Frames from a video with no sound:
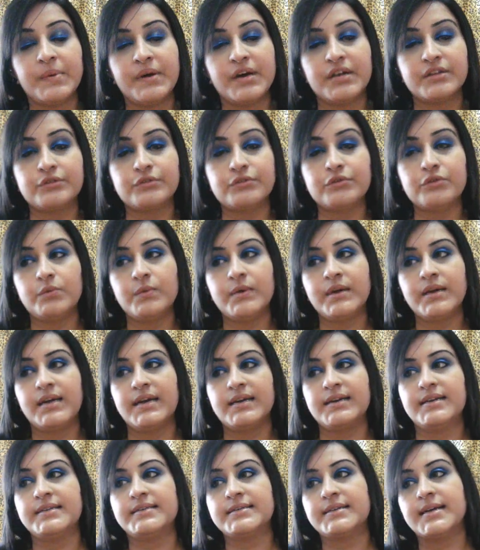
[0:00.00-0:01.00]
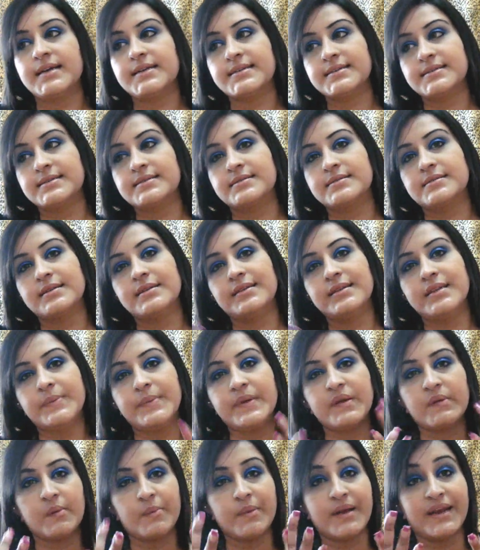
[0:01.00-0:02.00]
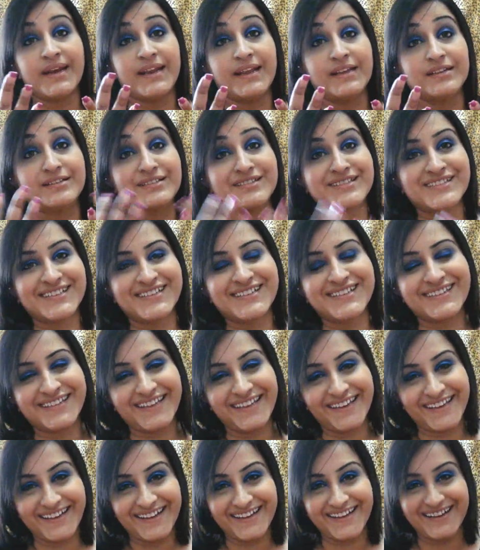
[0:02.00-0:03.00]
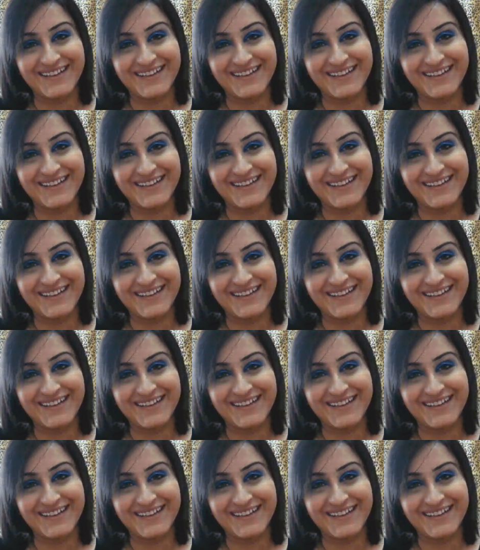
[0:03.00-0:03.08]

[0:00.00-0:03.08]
part 2 where I discuss a little bit about my nails. Take care